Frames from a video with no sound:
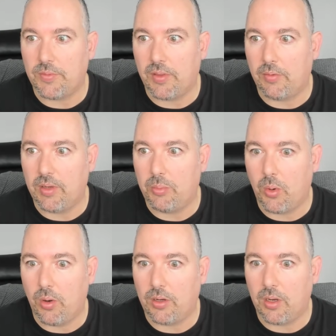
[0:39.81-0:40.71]
with a
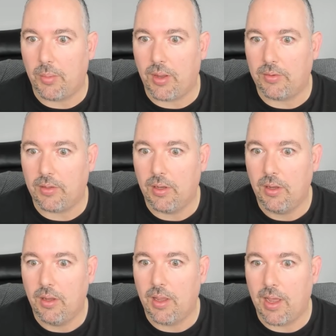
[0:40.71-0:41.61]
report about
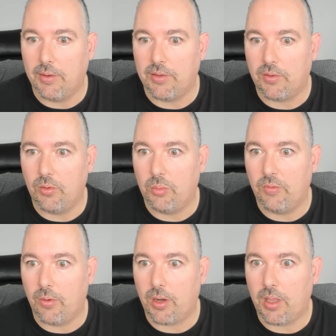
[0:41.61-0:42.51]
how this could be
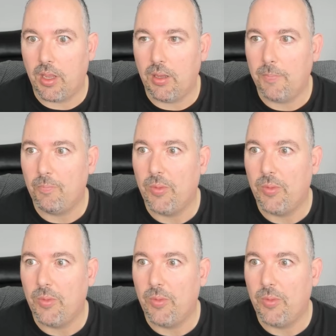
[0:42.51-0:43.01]
working.